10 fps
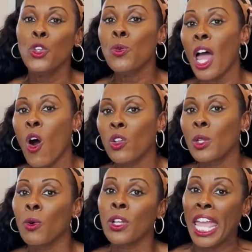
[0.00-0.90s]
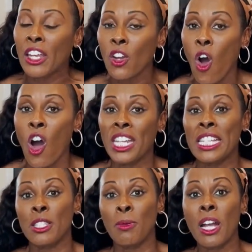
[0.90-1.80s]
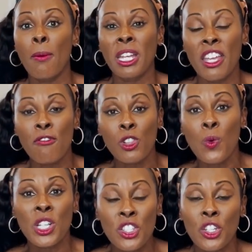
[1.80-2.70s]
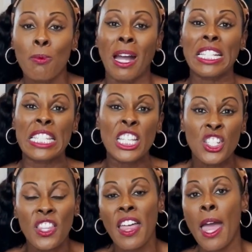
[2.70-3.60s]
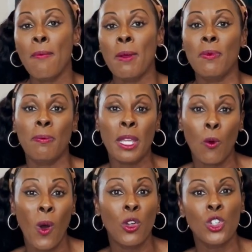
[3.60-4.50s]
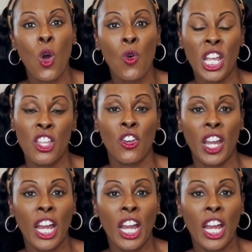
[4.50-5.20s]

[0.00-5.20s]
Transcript: you not only will gain an audience and become an influencer by teaching them and being well known in your